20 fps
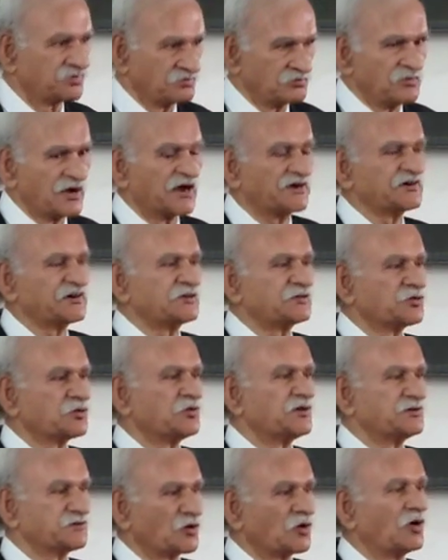matter to
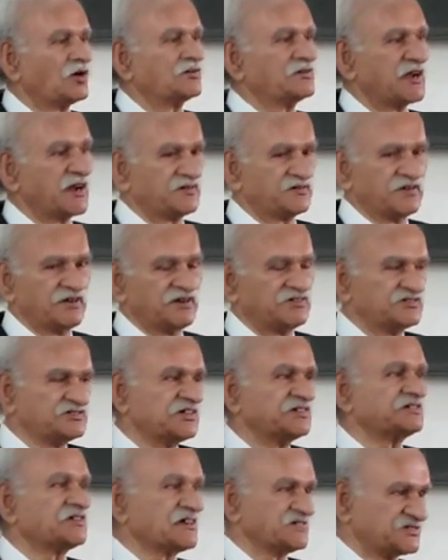be told that it is
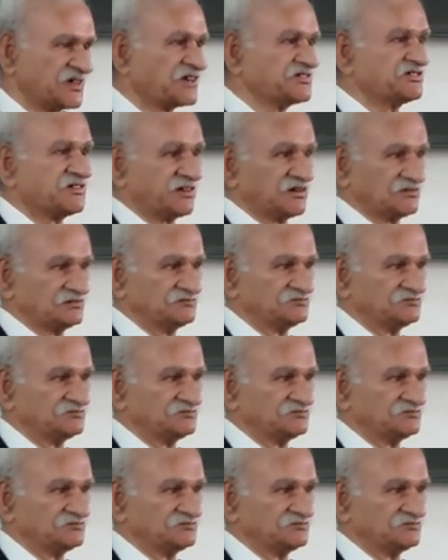a transaction.